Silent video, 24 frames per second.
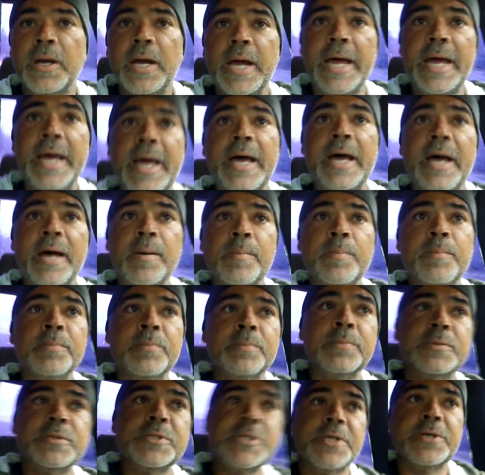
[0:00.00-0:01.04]

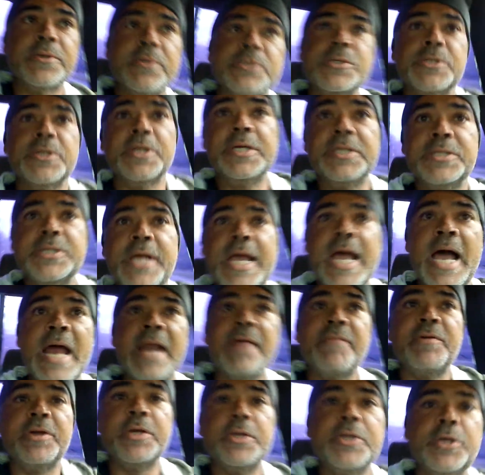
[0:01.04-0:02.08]
Um, so there's it's kind
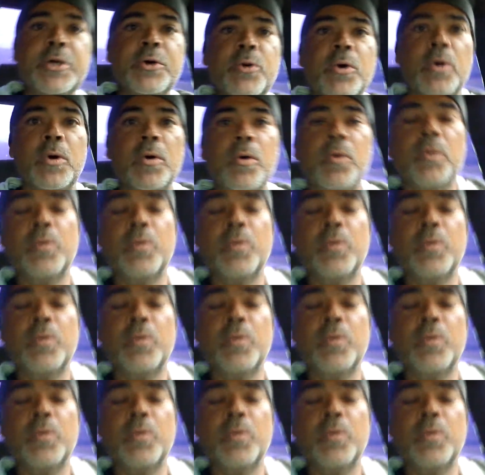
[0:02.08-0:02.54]
of a dual